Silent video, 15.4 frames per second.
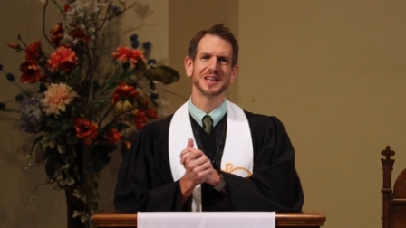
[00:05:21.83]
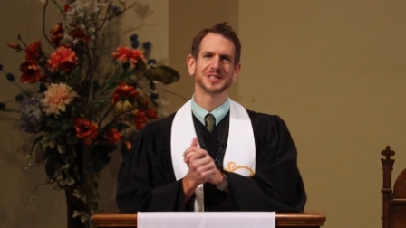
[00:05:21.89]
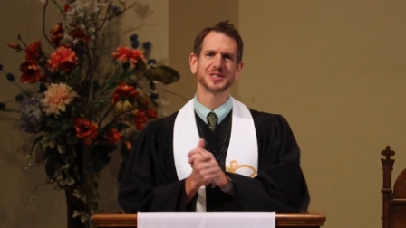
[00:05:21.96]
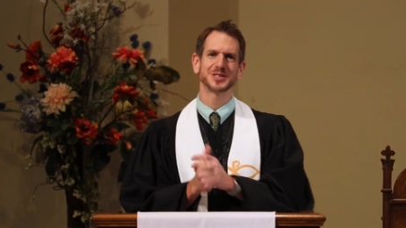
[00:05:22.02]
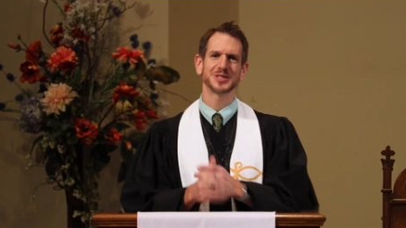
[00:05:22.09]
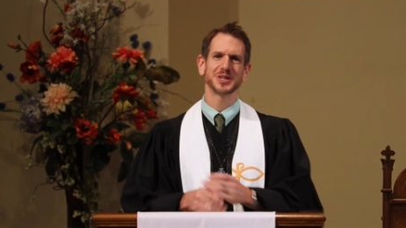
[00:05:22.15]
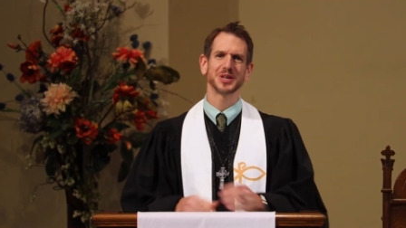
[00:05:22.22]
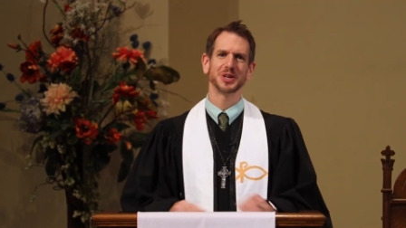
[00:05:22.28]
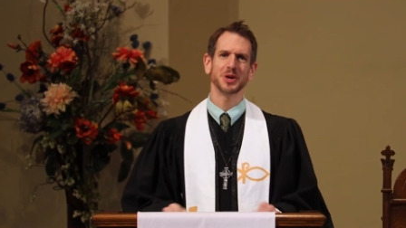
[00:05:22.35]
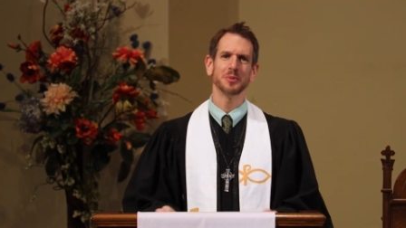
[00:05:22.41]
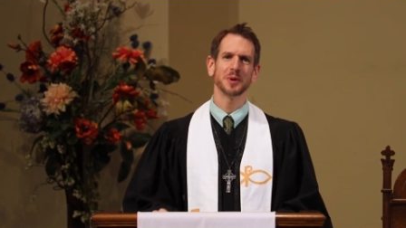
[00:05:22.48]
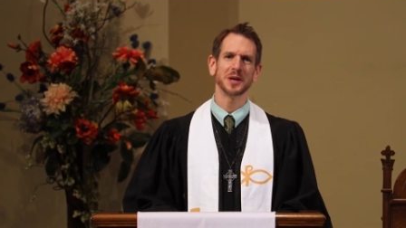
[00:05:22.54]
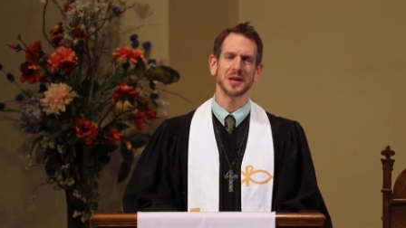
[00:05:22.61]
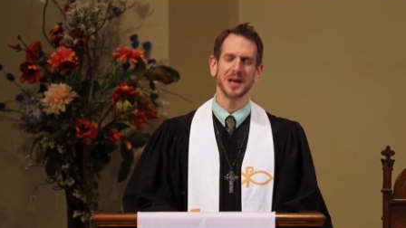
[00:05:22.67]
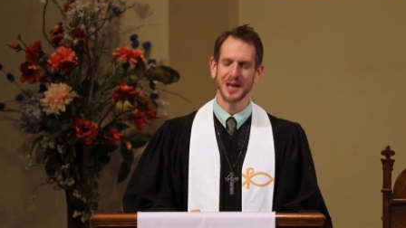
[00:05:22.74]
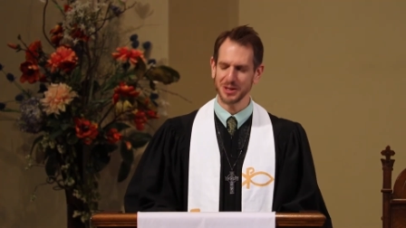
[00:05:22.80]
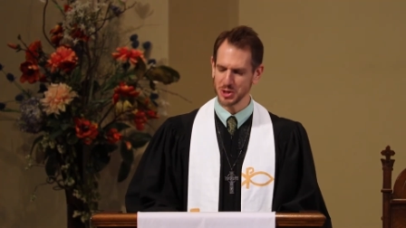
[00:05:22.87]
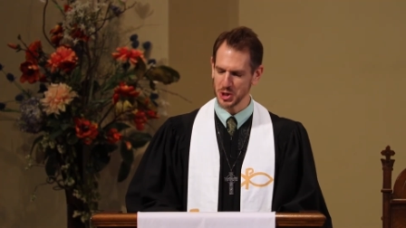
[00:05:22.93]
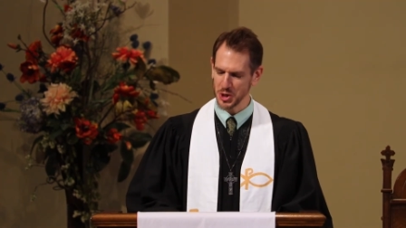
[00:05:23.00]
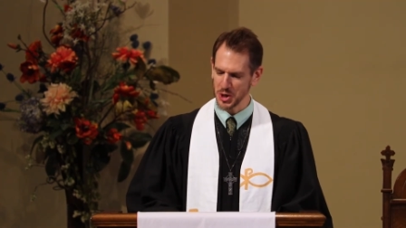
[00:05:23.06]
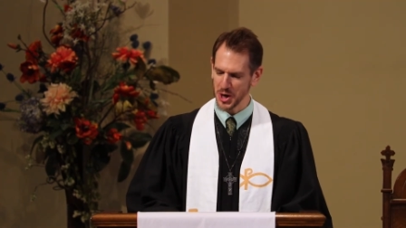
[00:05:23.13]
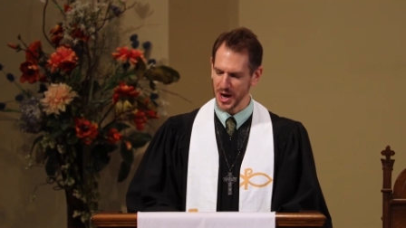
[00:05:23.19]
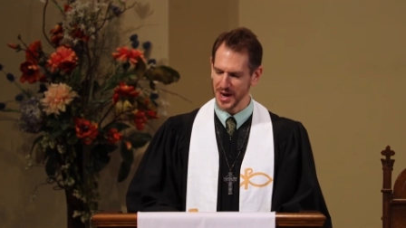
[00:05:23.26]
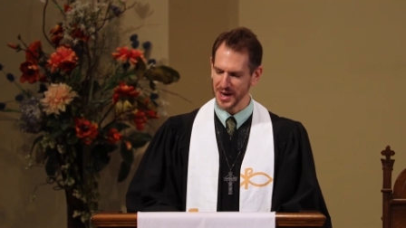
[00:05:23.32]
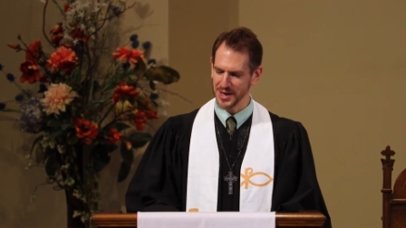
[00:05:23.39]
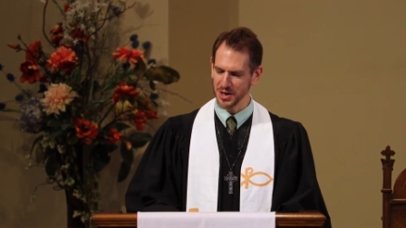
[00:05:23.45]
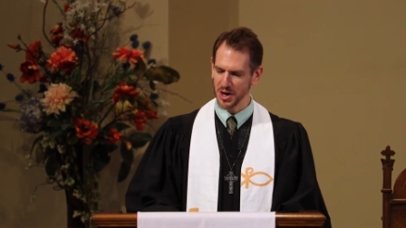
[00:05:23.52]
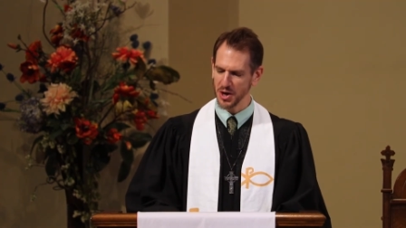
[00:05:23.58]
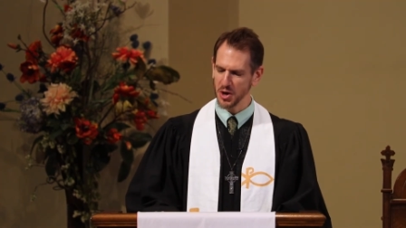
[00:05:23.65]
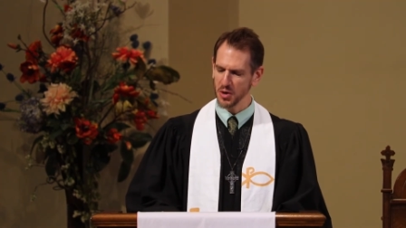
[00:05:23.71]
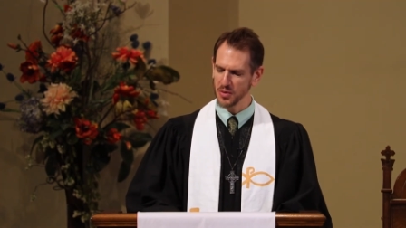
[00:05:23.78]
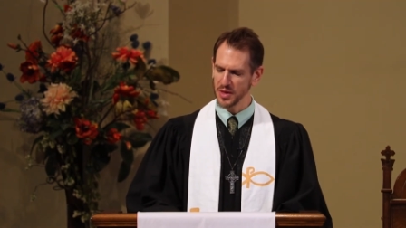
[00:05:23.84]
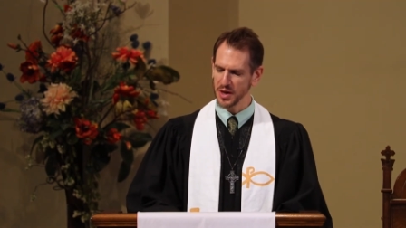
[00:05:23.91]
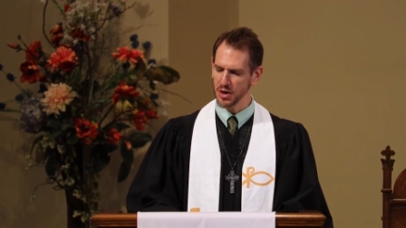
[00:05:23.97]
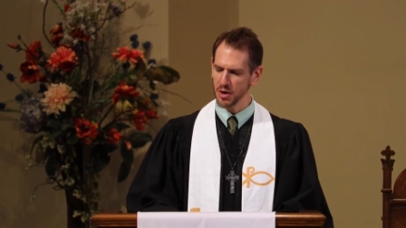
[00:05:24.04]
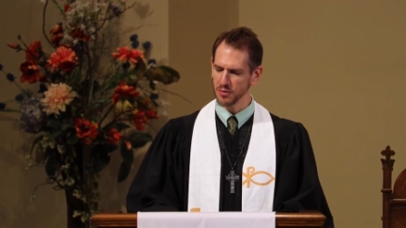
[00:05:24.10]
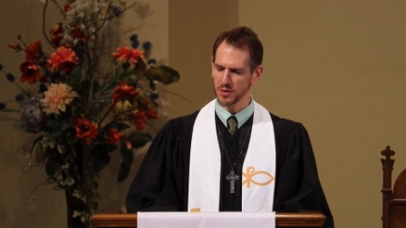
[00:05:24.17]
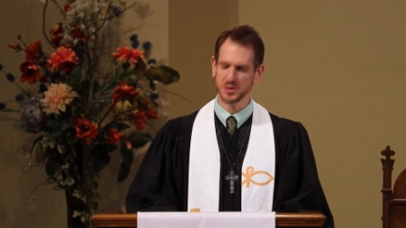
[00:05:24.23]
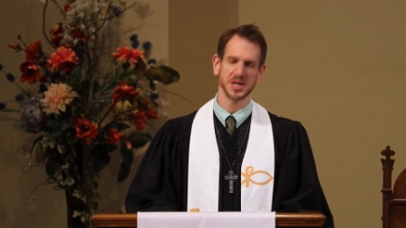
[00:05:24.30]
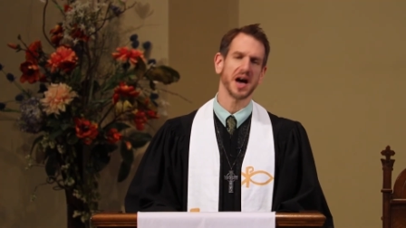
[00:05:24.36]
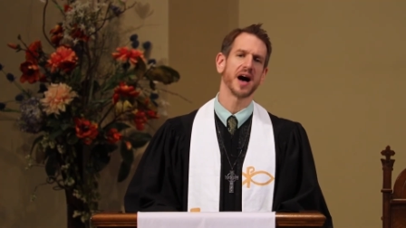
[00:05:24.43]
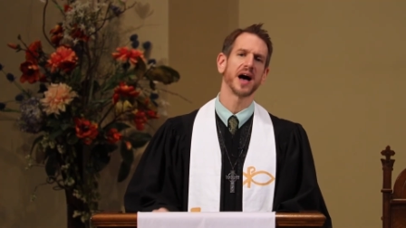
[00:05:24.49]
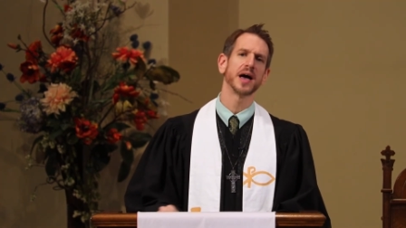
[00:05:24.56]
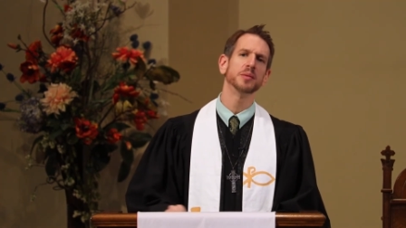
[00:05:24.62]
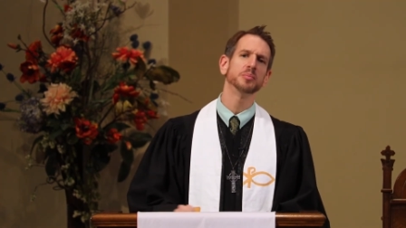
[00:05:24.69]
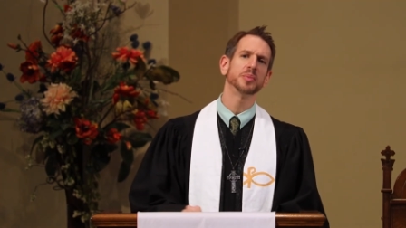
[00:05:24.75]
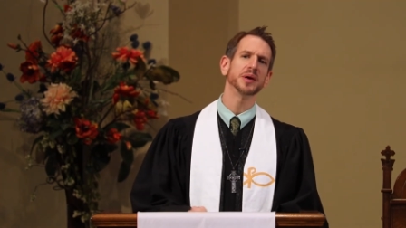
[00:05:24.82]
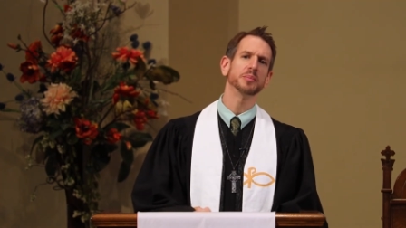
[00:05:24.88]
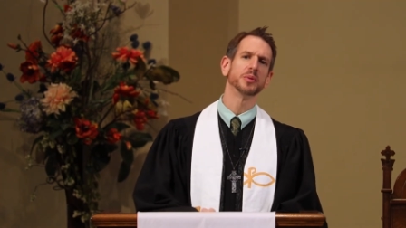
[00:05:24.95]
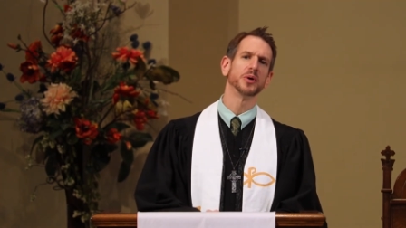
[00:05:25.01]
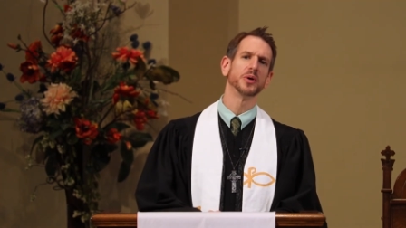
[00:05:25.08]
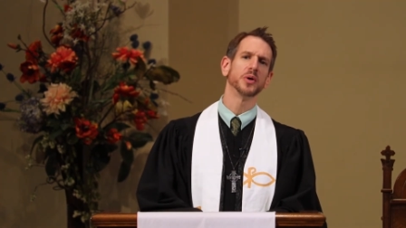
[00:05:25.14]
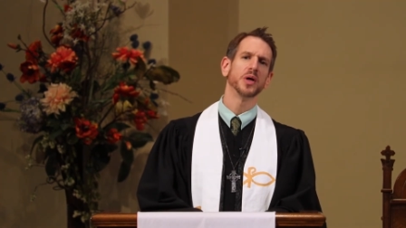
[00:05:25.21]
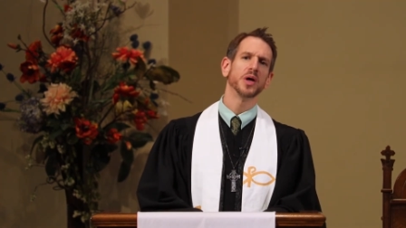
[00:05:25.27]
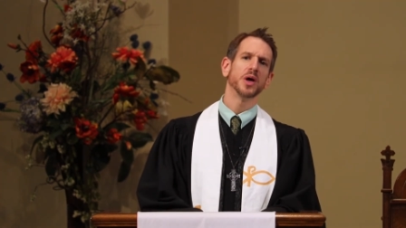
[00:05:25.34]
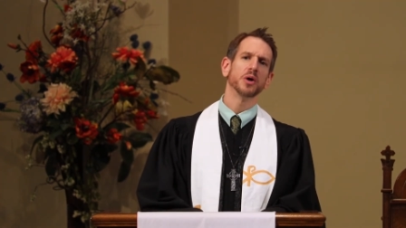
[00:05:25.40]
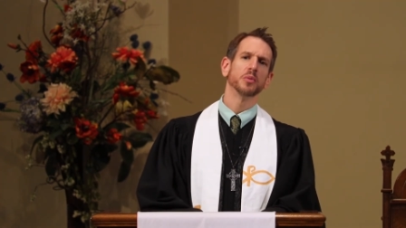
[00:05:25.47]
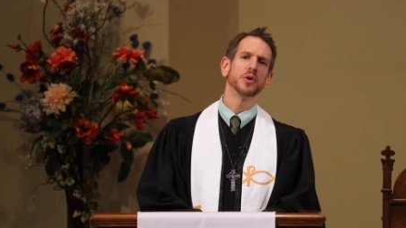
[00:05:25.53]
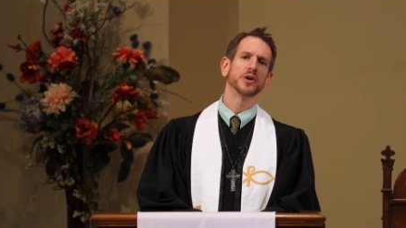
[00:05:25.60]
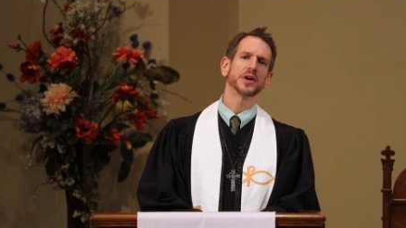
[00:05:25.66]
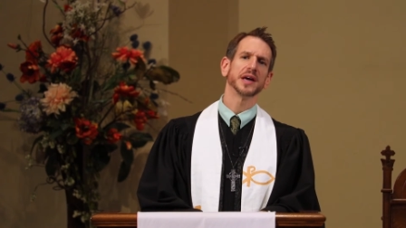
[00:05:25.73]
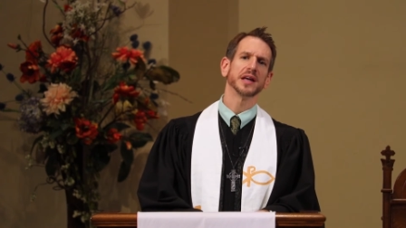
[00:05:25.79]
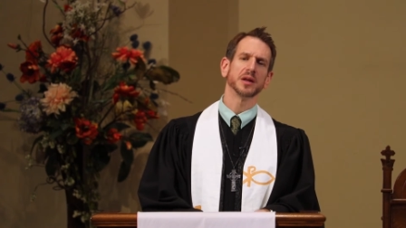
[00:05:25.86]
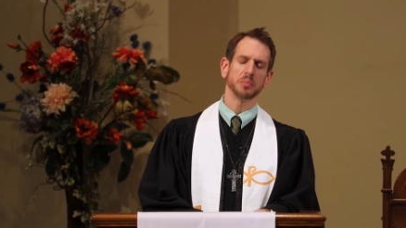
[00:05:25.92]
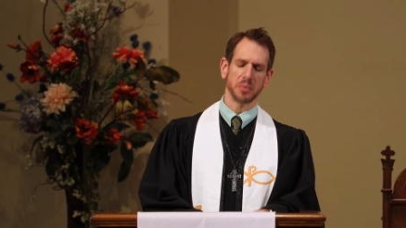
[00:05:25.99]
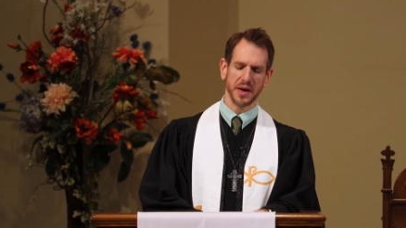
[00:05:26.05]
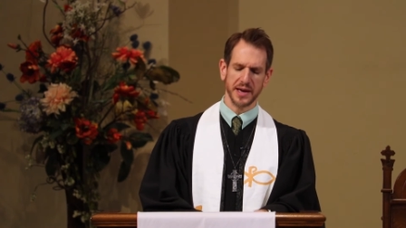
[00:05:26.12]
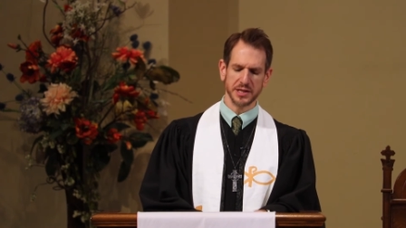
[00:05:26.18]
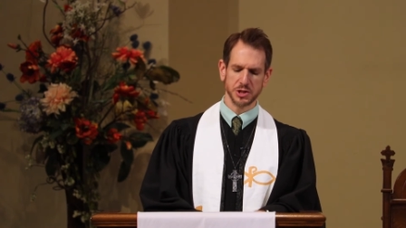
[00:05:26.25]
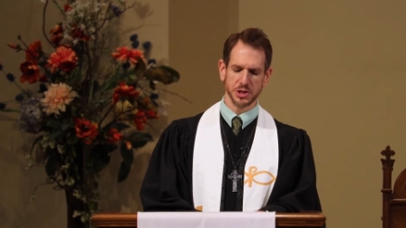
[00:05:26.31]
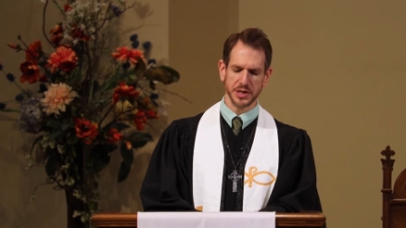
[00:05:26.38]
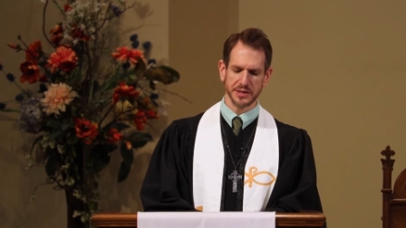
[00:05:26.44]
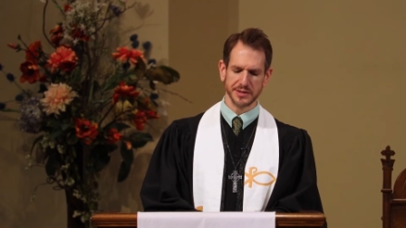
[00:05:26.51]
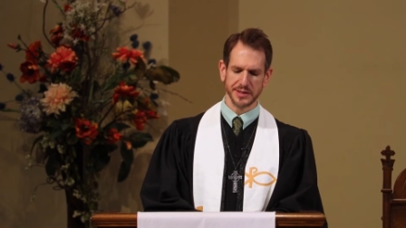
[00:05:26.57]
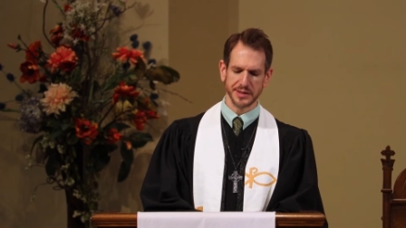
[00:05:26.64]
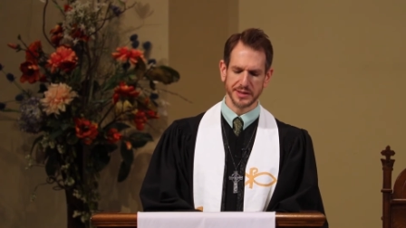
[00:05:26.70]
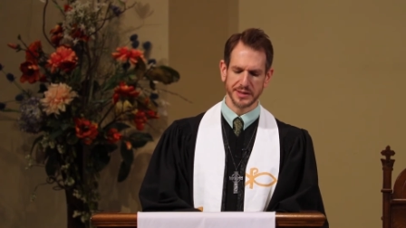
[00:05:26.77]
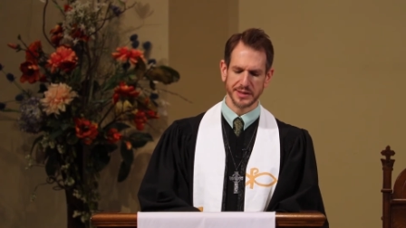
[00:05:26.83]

It's human nature, I know, that over time people will get impatient.